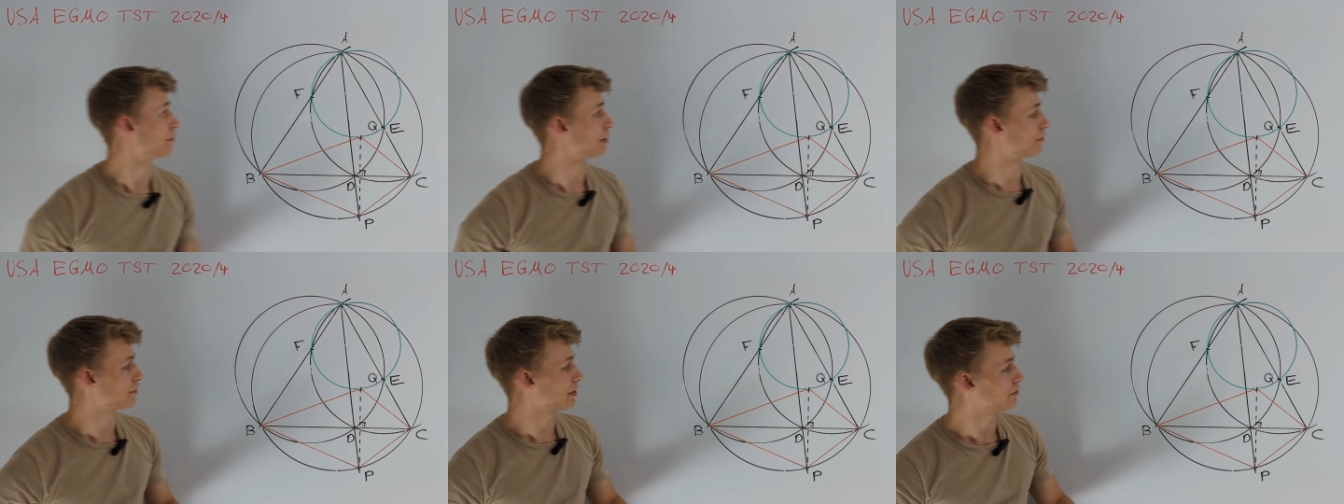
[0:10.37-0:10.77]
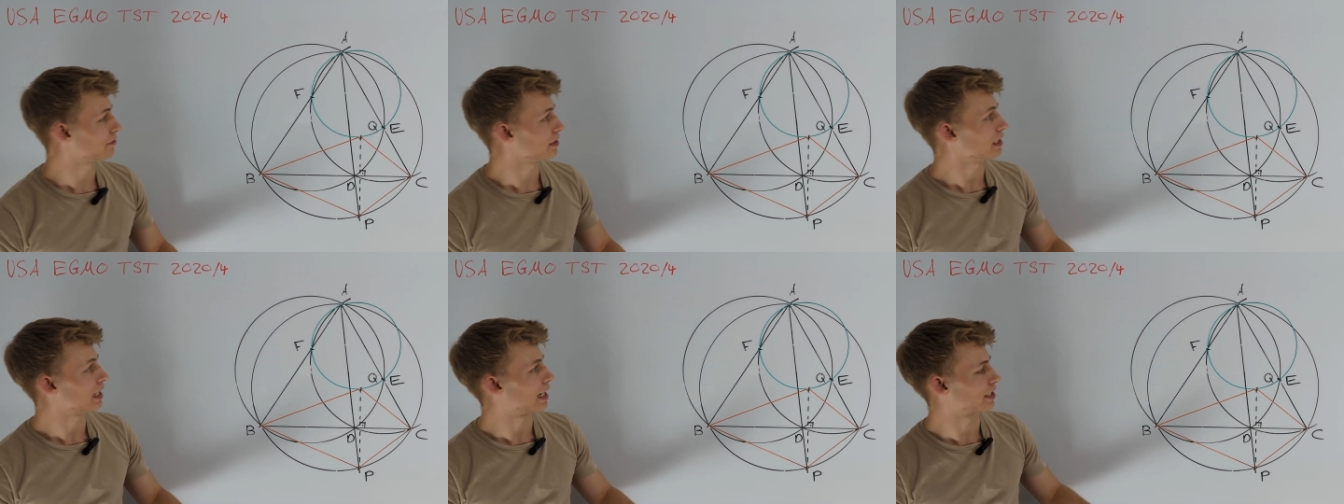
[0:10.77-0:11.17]
We have
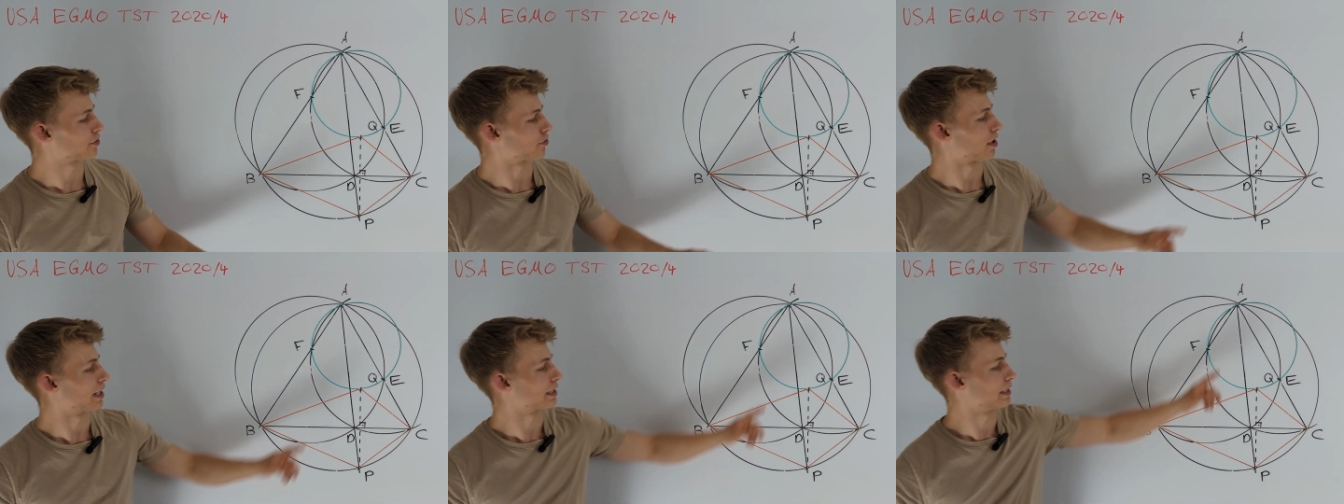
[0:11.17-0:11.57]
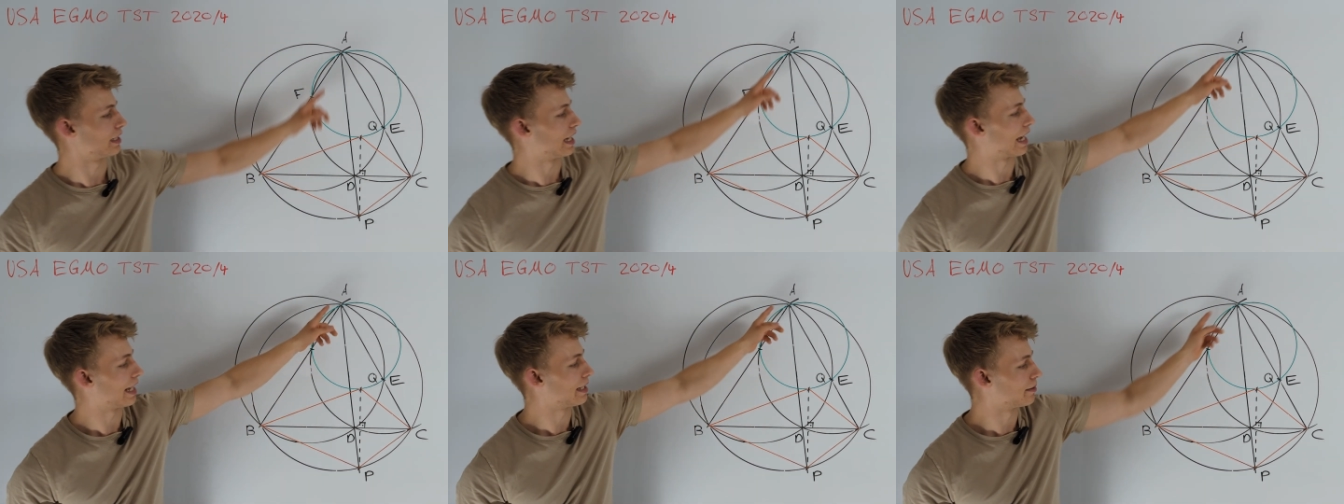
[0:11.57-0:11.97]
given a
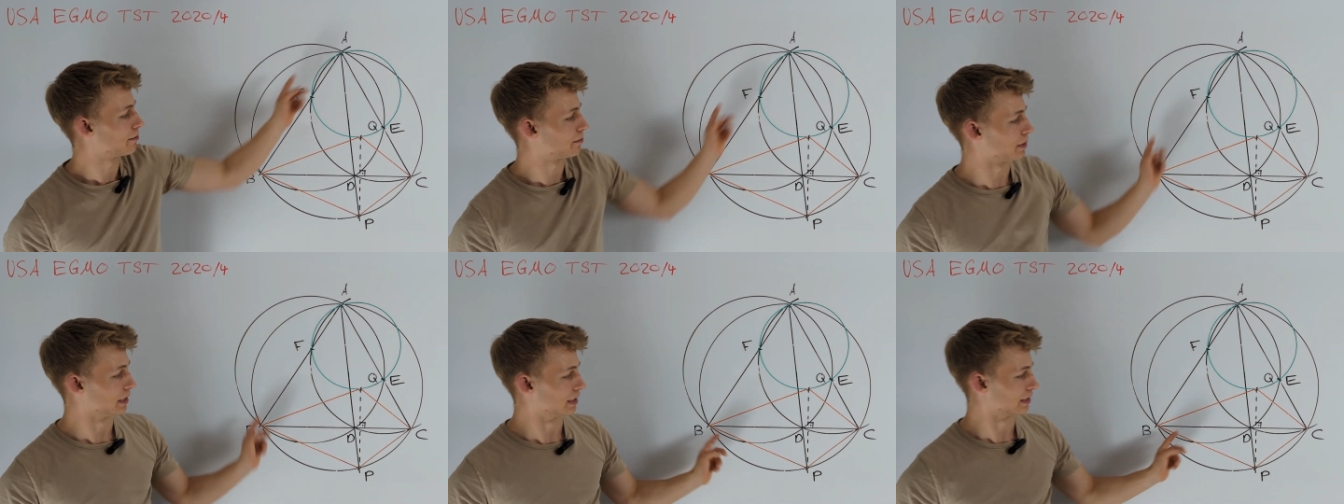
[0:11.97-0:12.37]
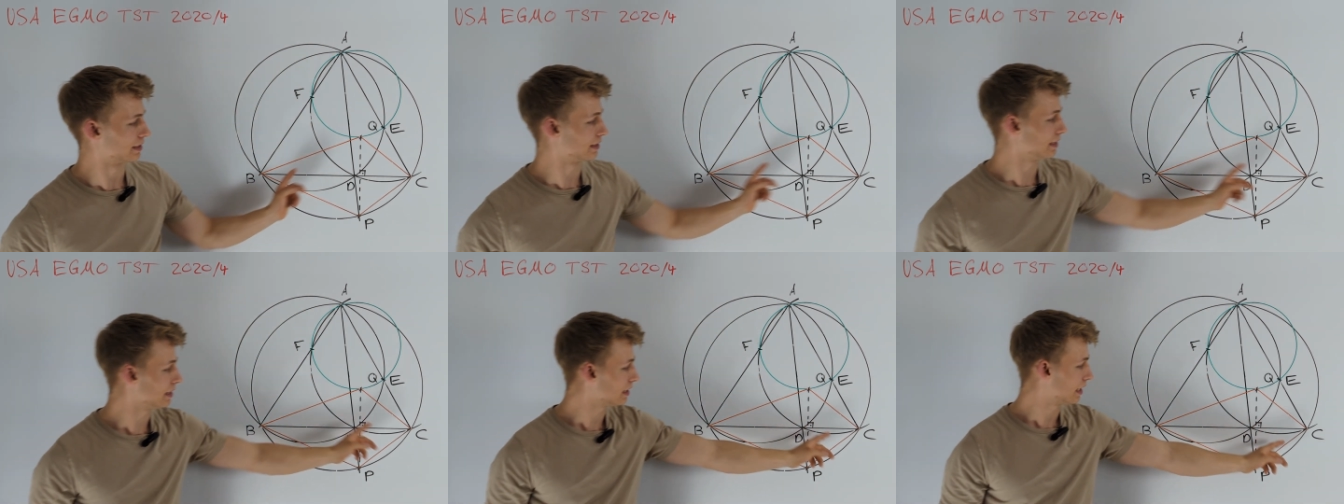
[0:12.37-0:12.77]
triangle
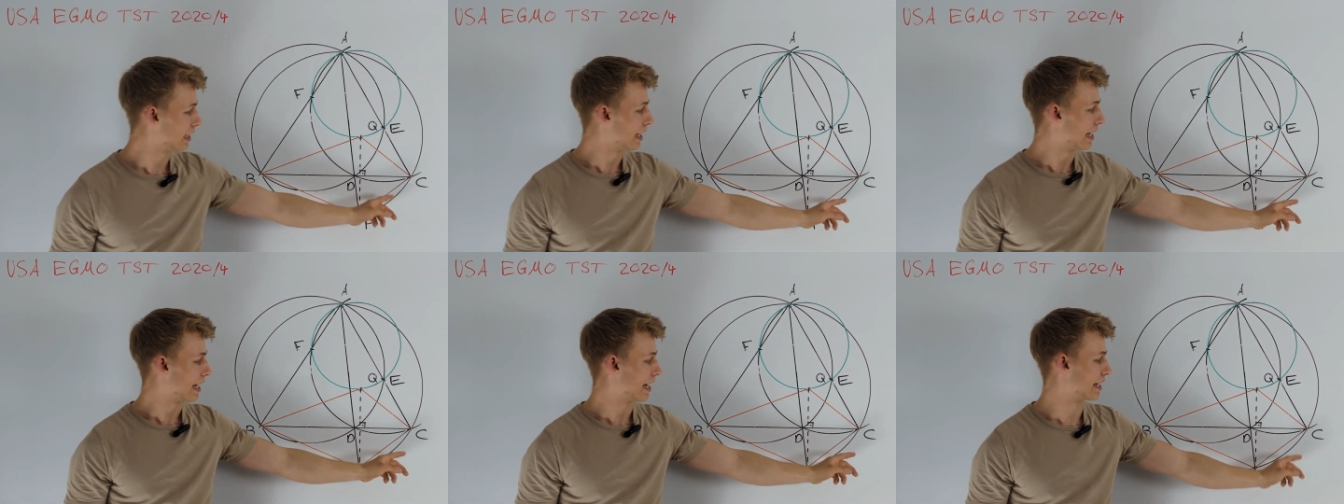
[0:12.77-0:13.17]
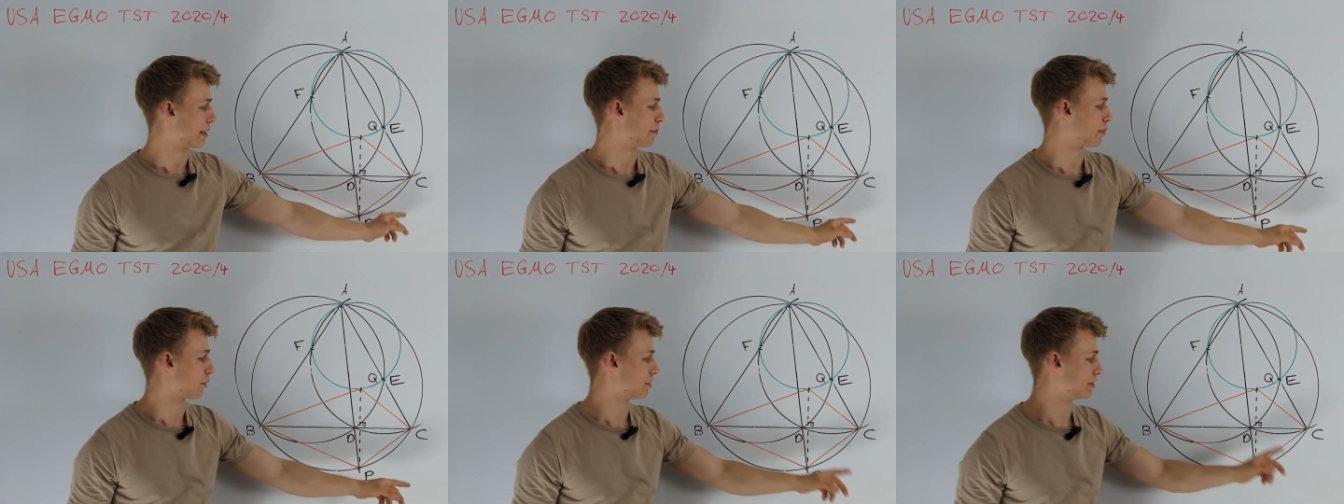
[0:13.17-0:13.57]
ABC and
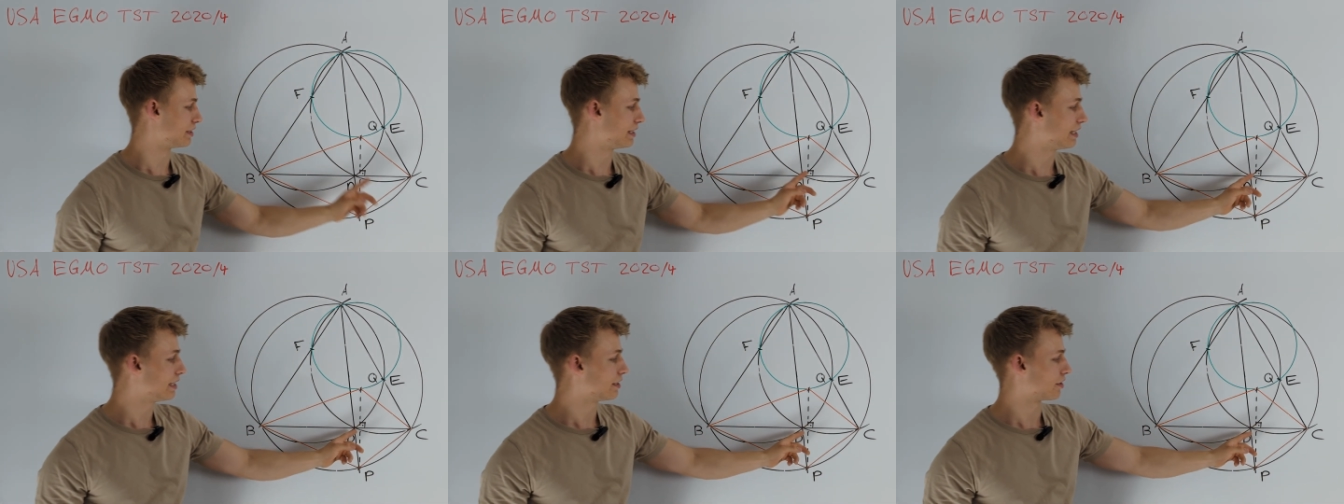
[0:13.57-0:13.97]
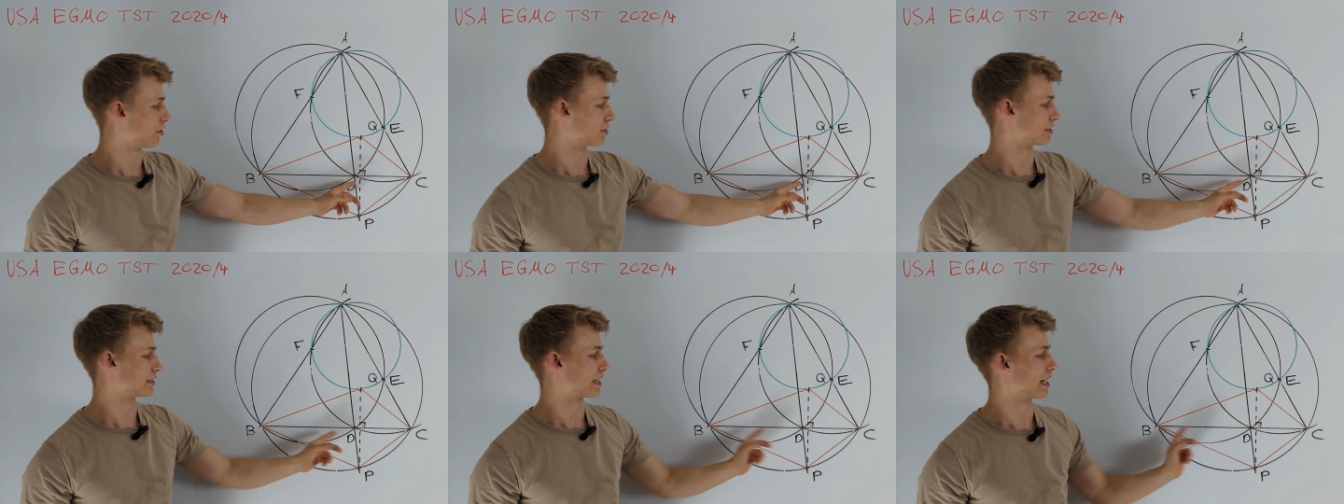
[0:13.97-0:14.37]
a point D
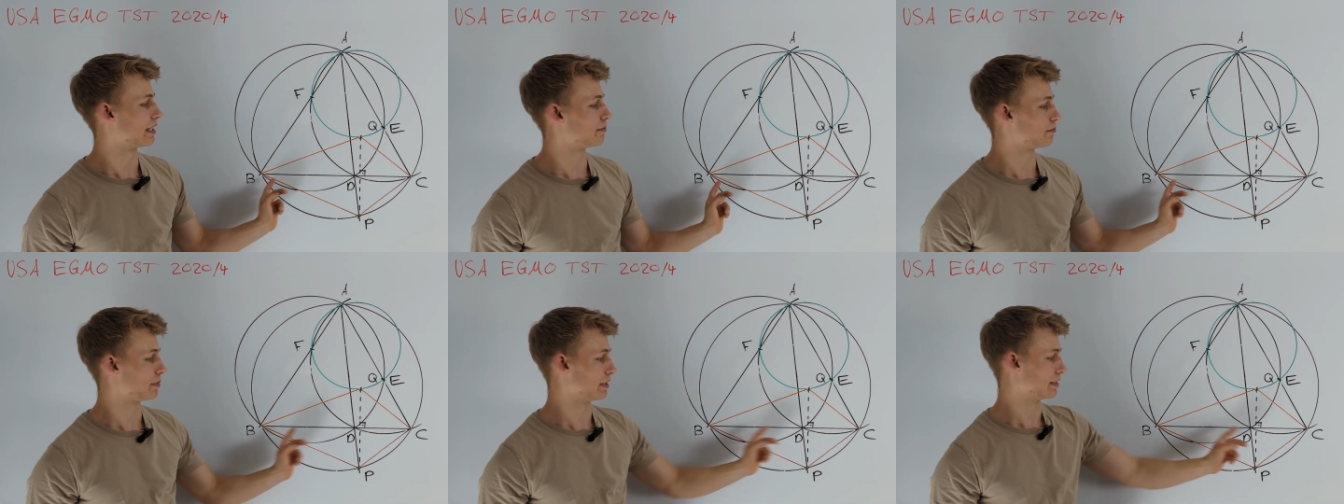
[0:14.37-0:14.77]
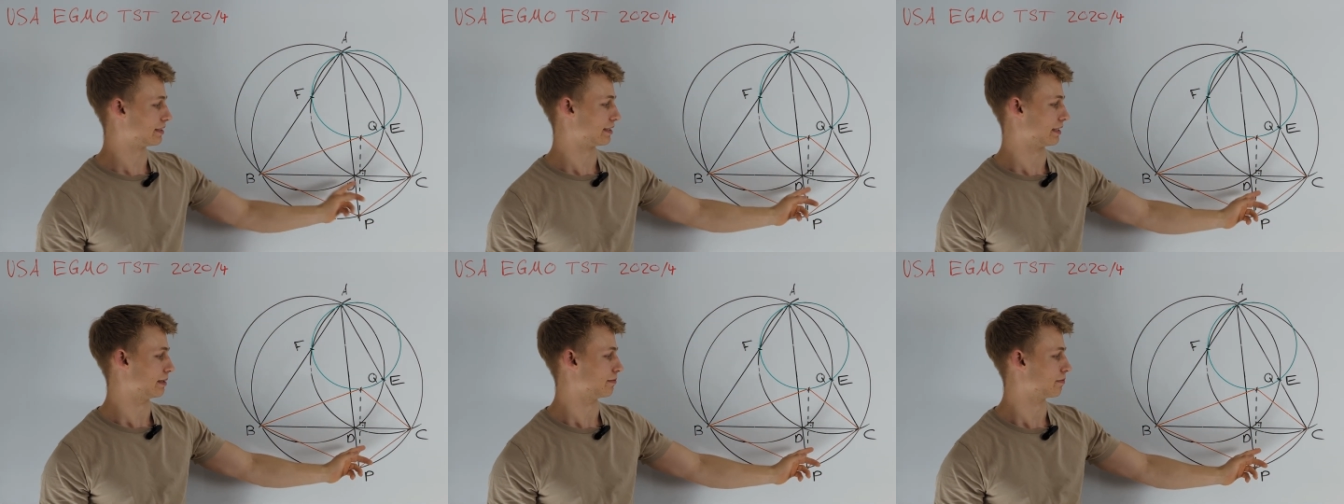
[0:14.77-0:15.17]
on side
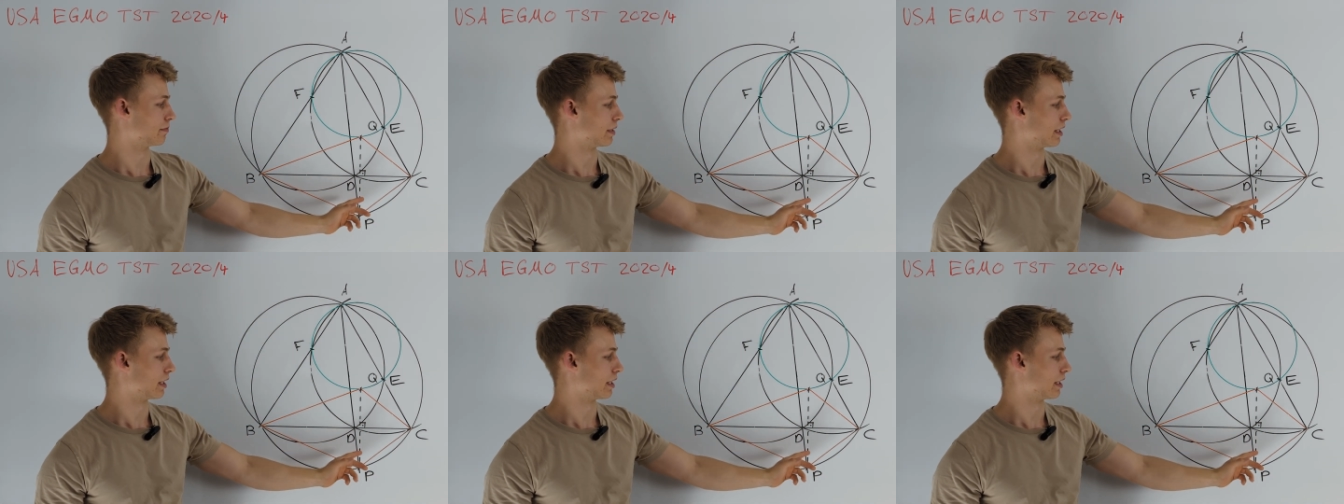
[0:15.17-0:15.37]
BC.